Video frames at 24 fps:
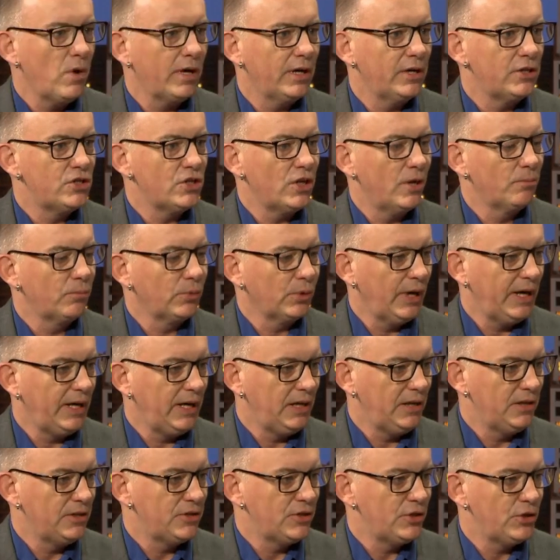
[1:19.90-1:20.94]
want to jump right
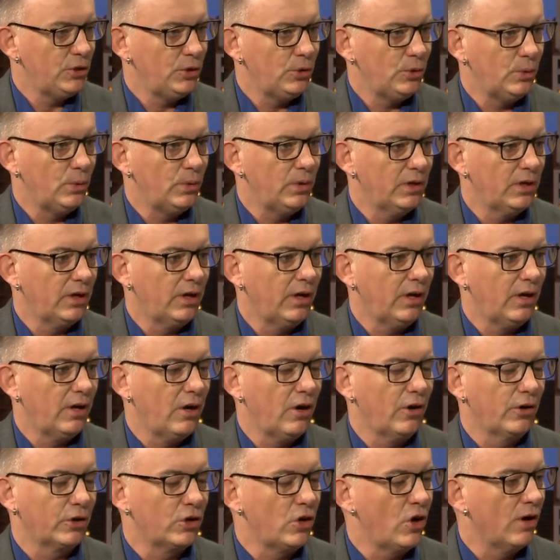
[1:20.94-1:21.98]
into uh,
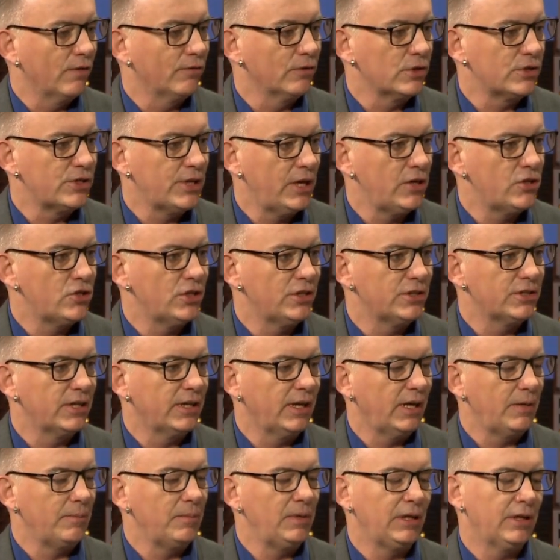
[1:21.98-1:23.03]
our conversation
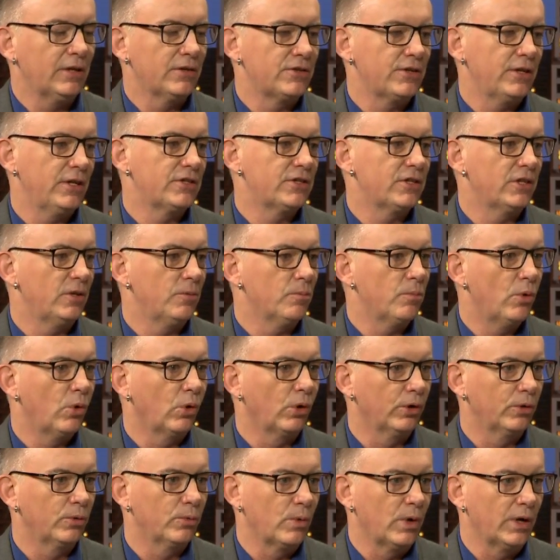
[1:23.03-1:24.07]
tonight because it's an
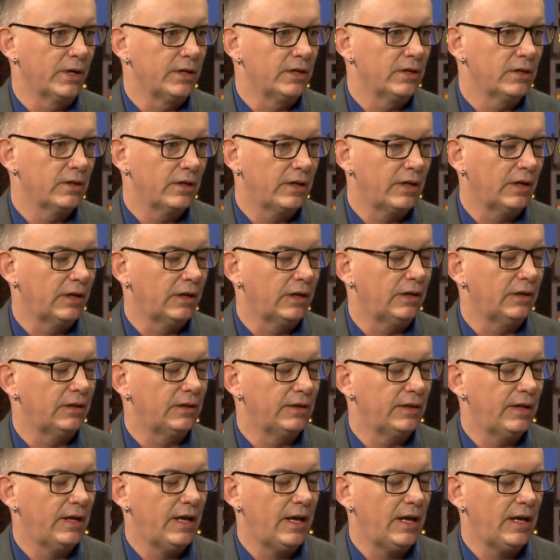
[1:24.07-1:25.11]
important one, uh,
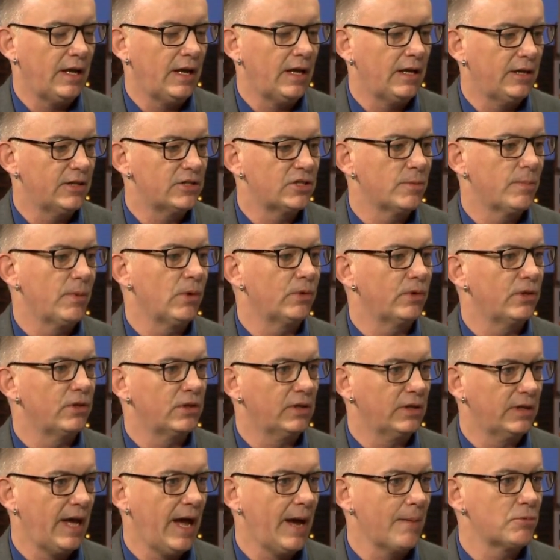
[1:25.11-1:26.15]
and, and, it's about the
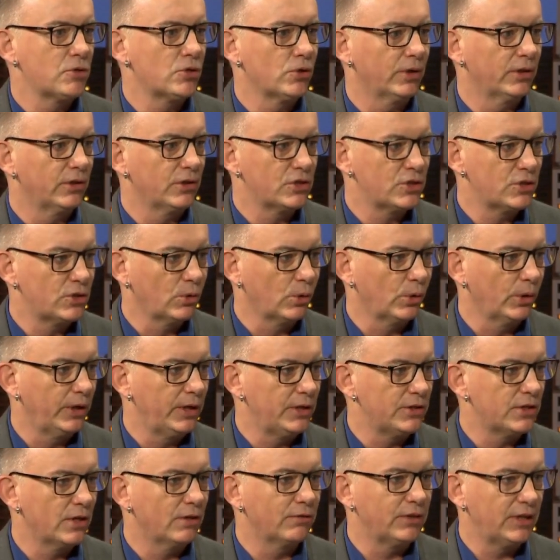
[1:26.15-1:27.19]
capturing the
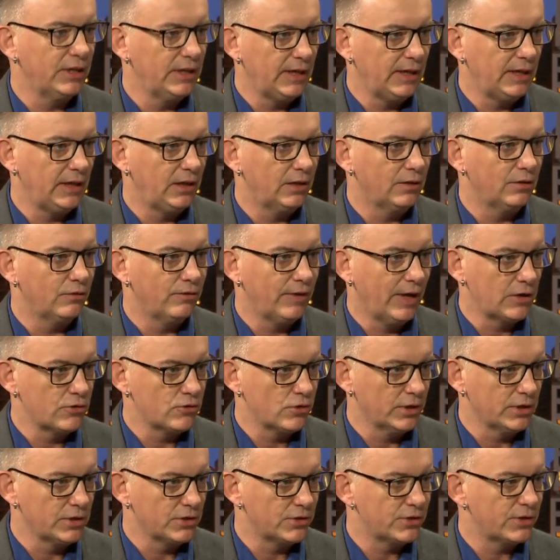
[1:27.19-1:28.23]
stories of Canadian
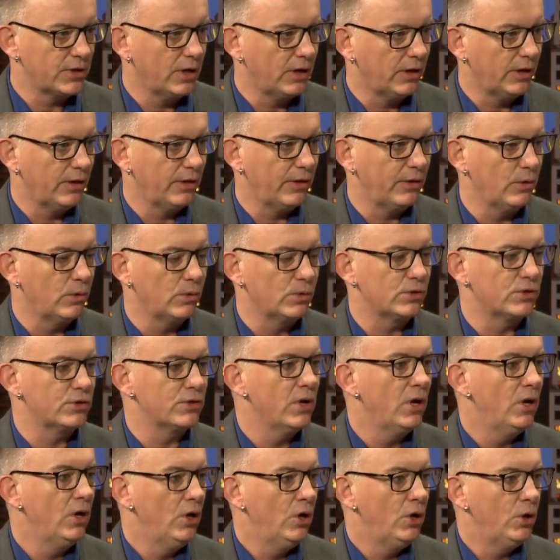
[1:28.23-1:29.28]
veterans, uh, those
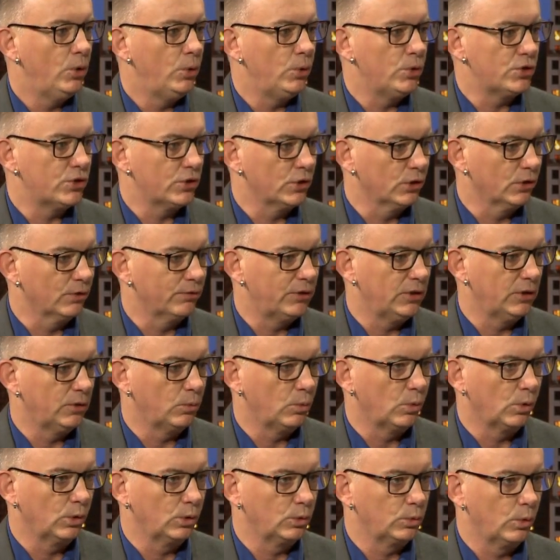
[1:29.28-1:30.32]
who served
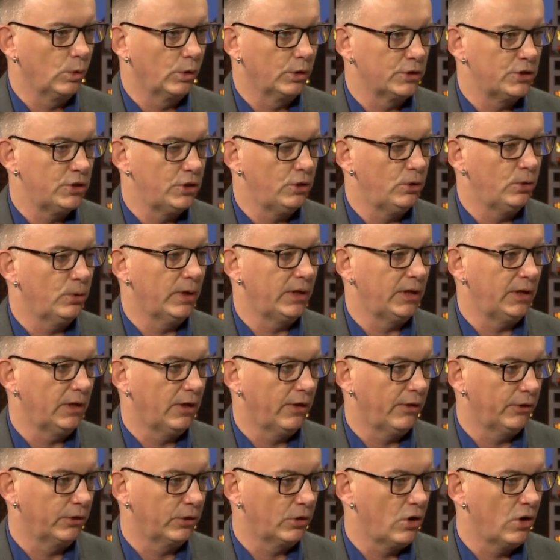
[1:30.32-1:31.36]
in World War II and in
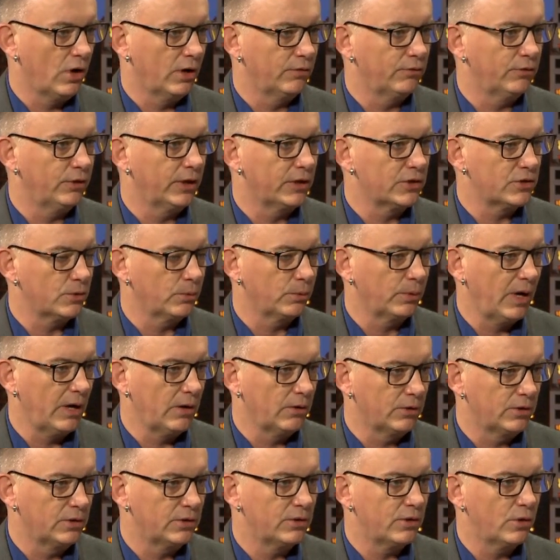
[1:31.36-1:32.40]
other conflicts
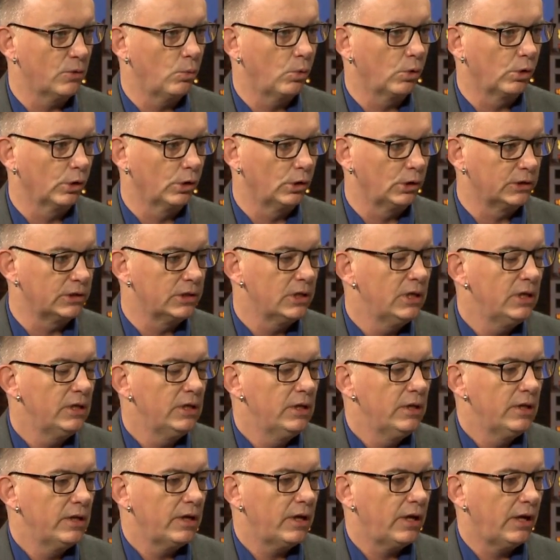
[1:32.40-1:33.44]
around the world.
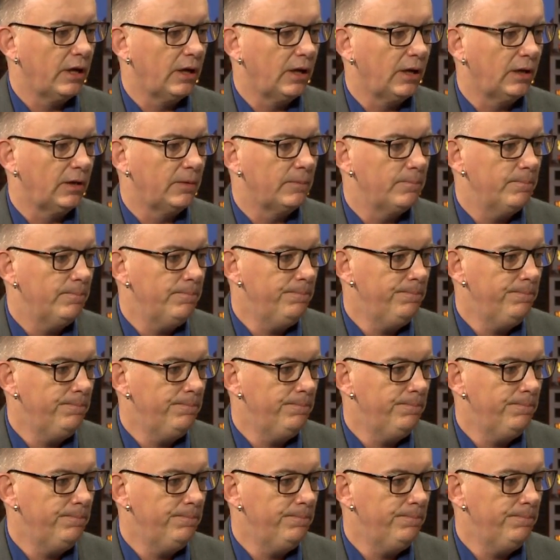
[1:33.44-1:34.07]
Uh,